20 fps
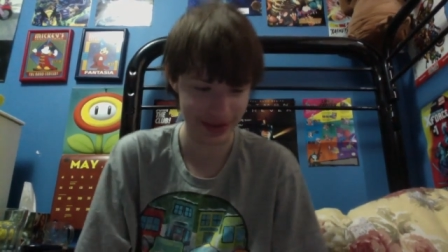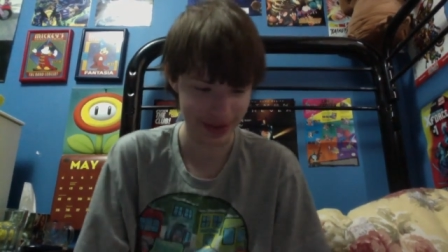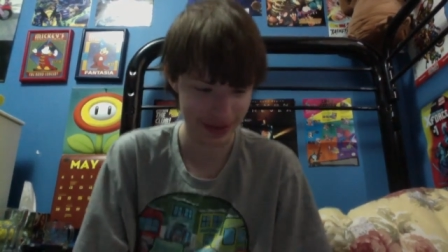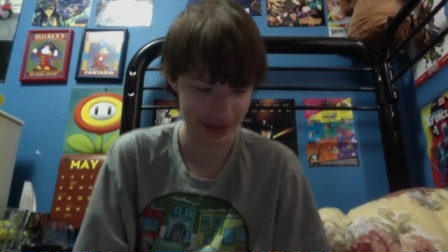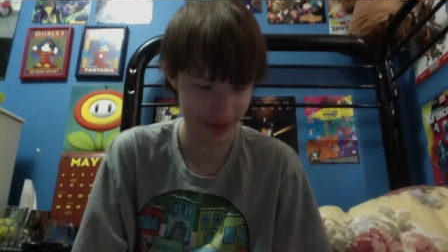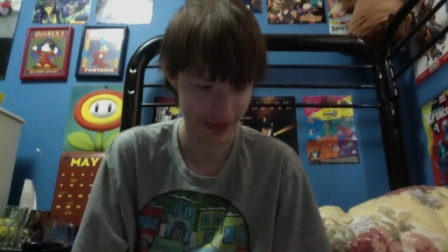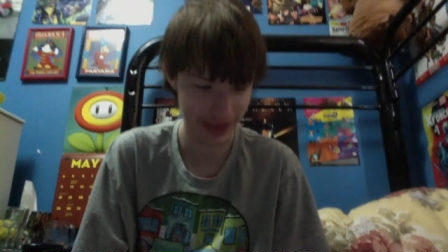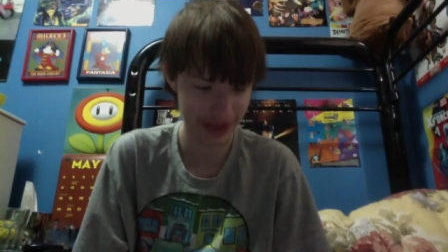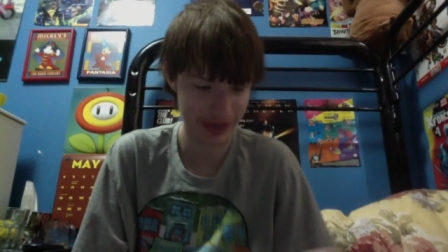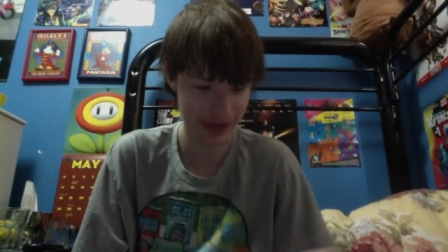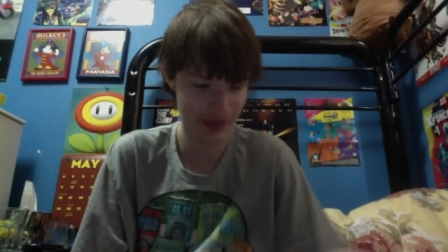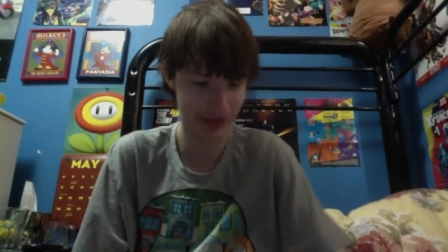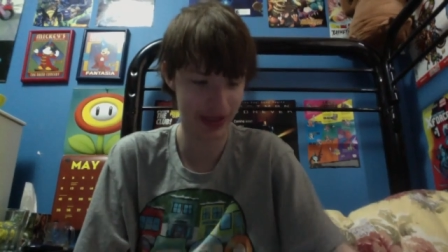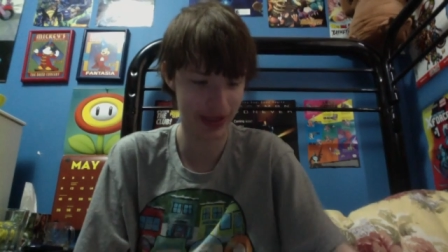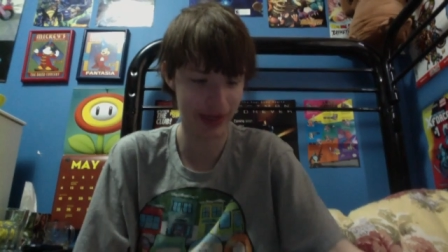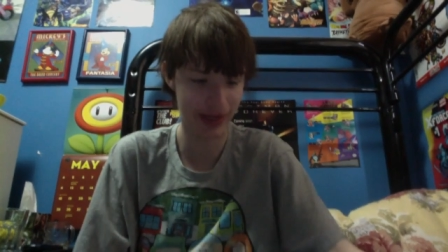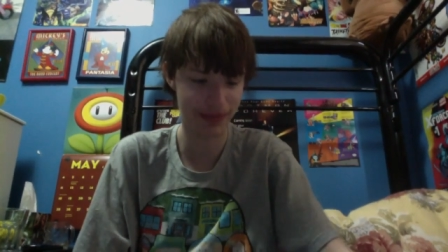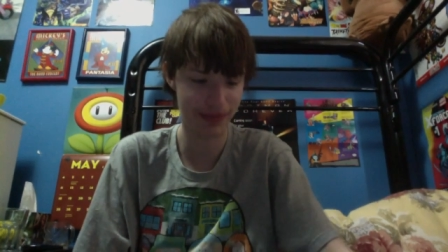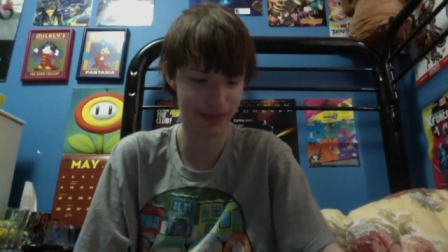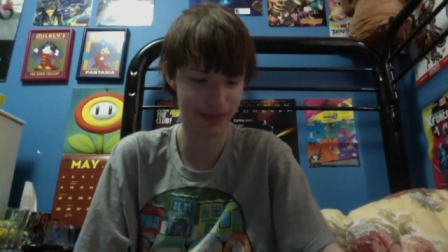Thanks for that
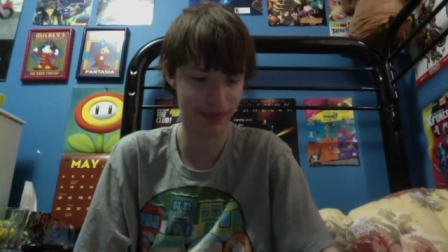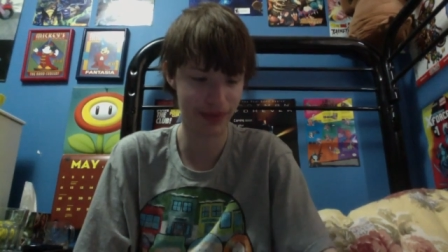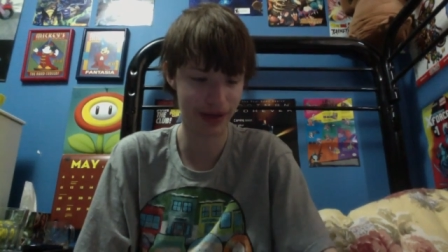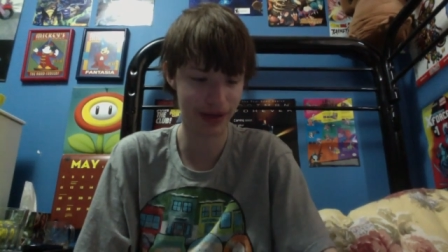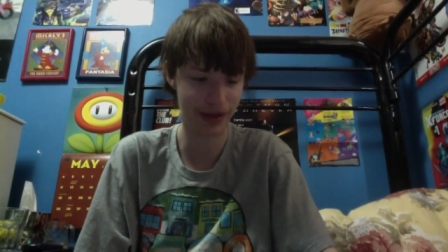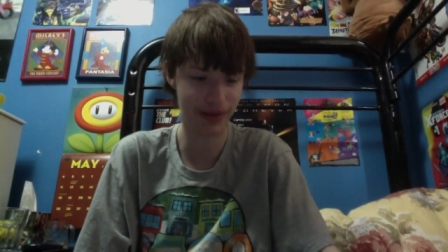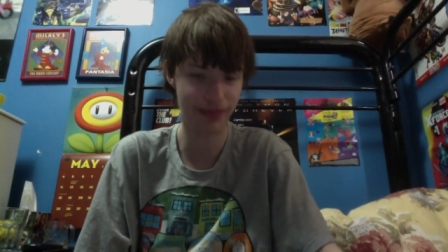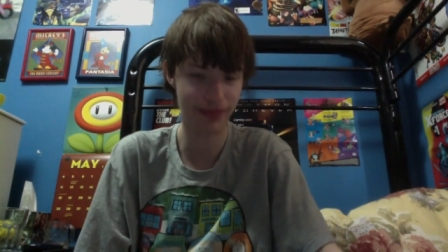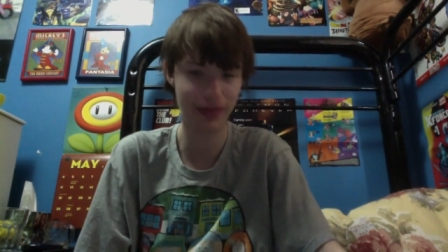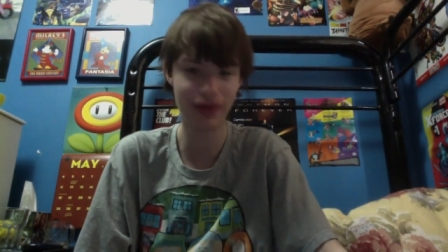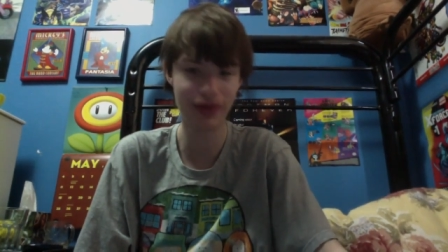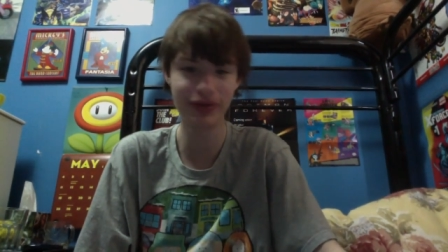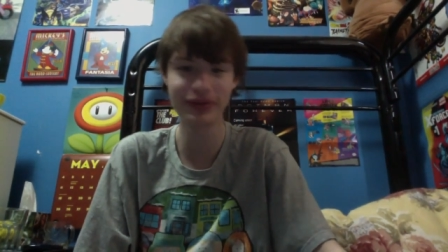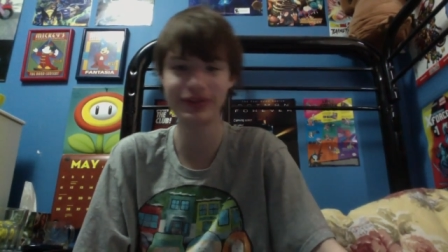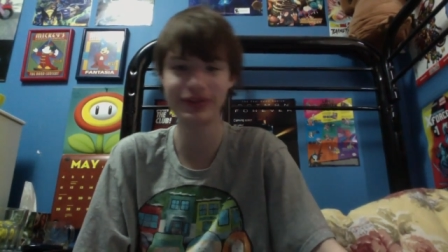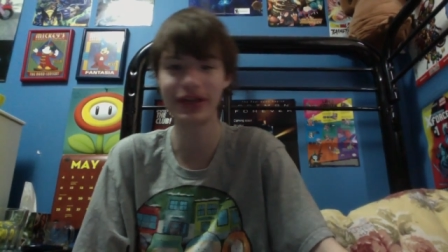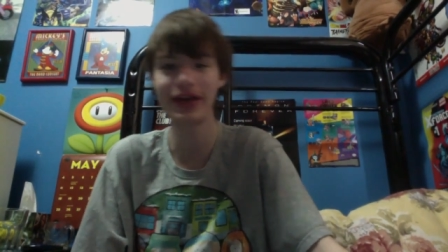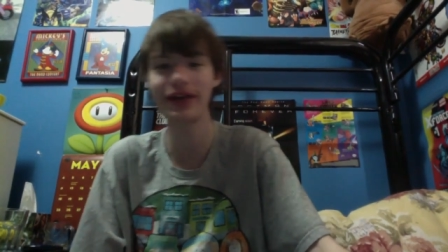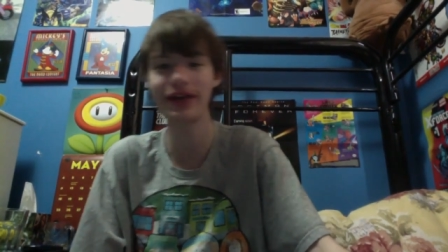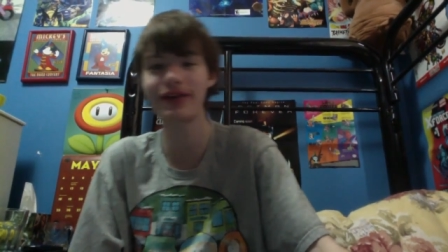uh, Bill and
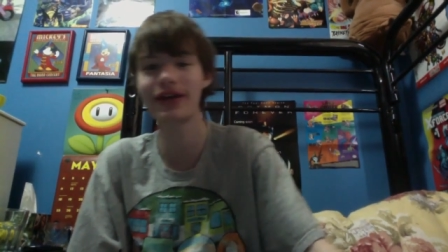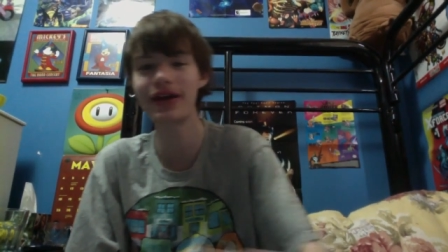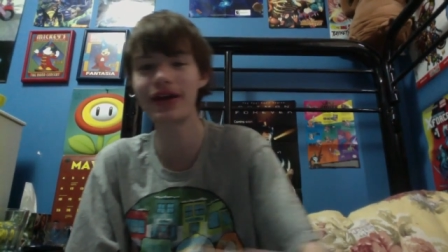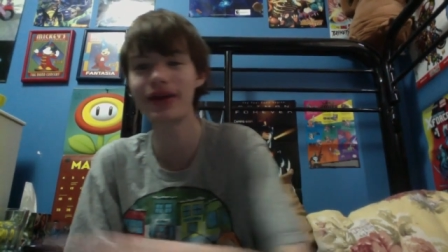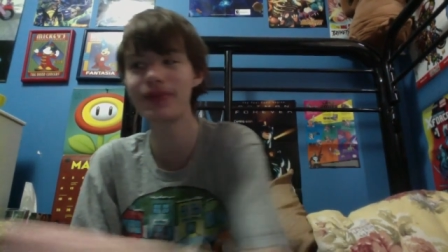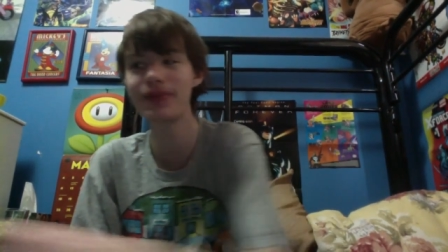Ted game,